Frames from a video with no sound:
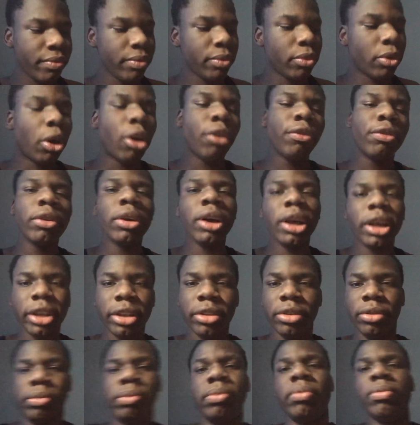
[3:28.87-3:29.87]
Overall,
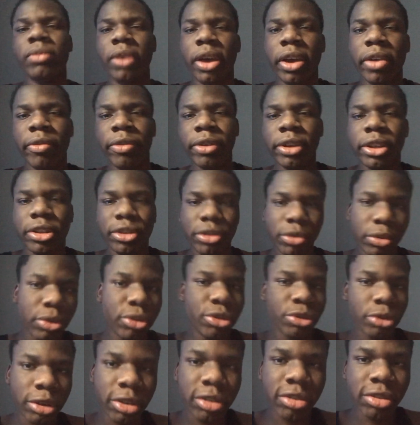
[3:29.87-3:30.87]
I really do
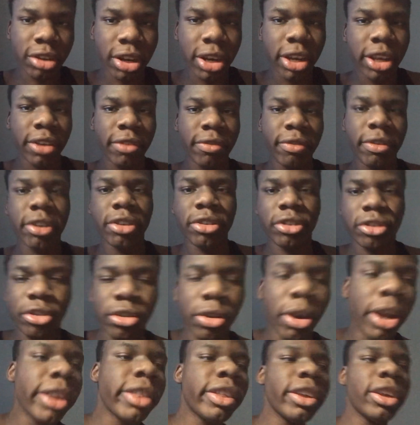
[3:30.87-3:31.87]
enjoy Sonic Adventure
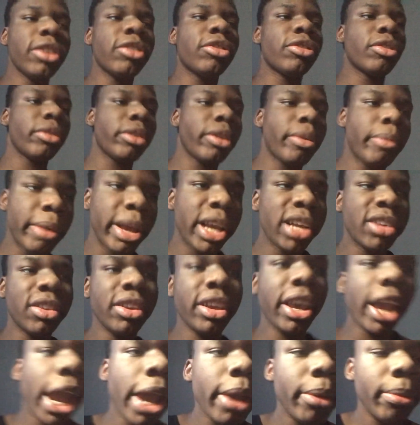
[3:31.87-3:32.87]
2. I think it's an amazing
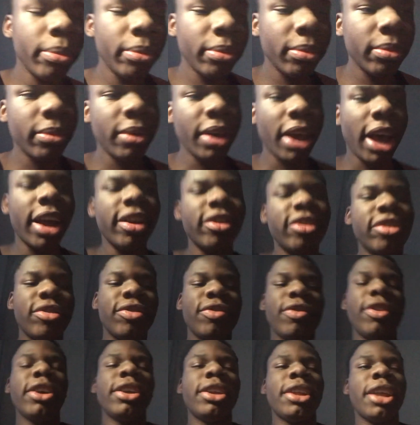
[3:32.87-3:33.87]
game. I just
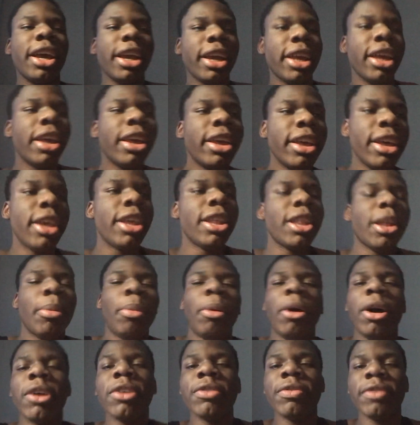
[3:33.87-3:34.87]
feel like the
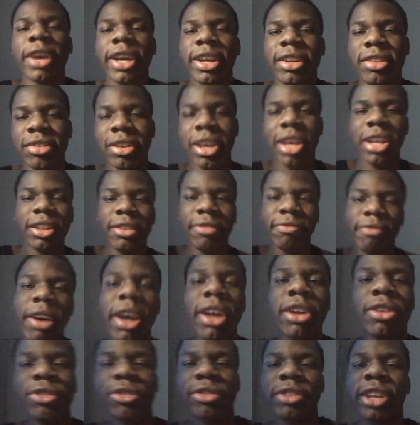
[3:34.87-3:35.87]
boss fights and the
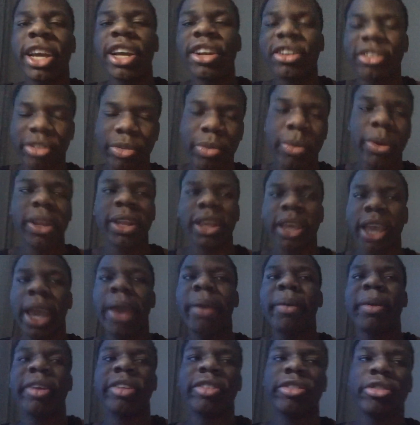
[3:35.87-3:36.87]
final stage is where the
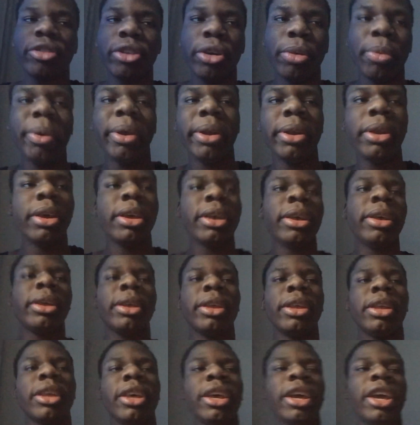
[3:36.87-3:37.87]
game gets stupid.
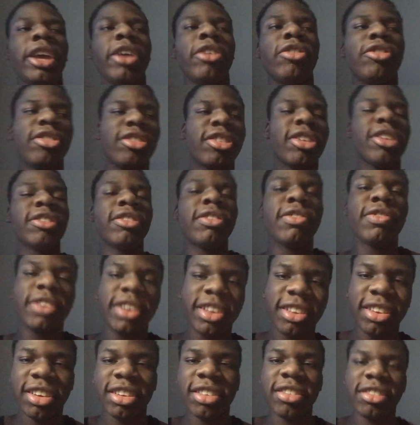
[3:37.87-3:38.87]
It's just because
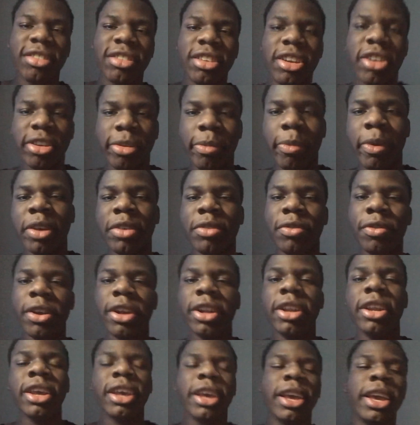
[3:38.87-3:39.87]
physics is not your best
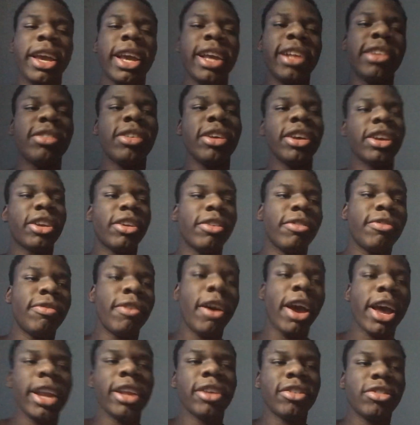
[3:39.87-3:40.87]
friend. It's like you're
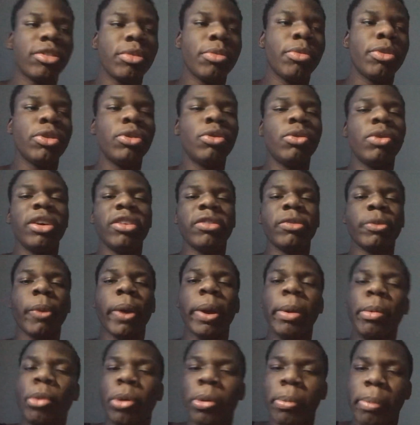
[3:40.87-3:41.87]
fighting someone who has way
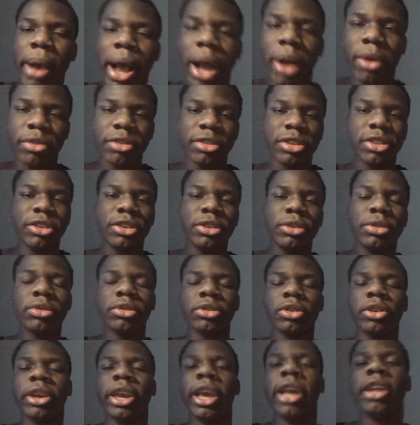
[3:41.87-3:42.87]
more powers than you,
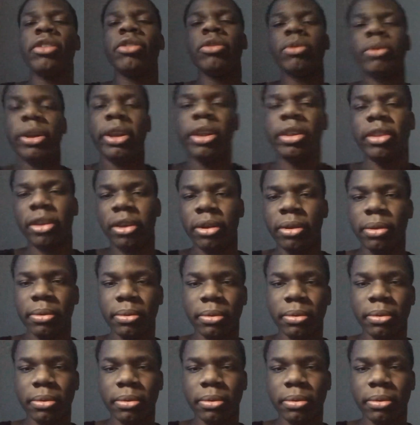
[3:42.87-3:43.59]
so you can't do anything.